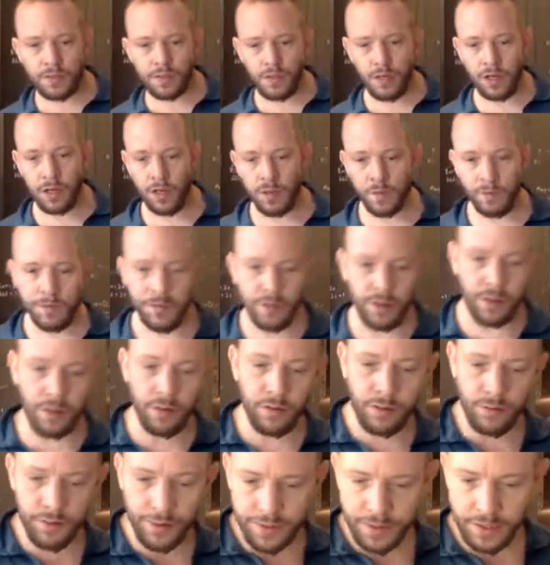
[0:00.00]
here,
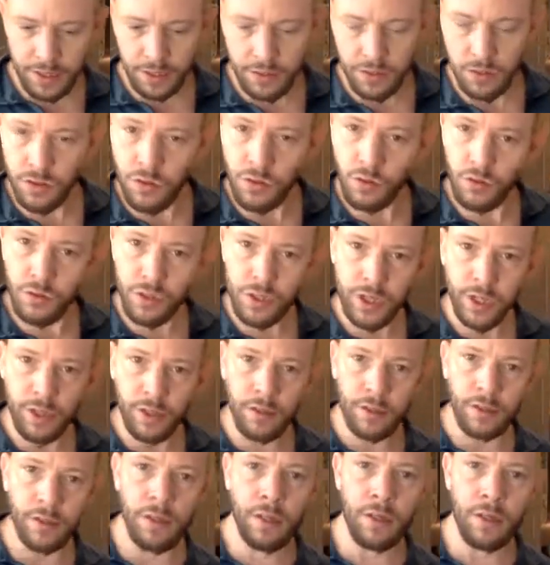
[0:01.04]
let's get to the cool shit.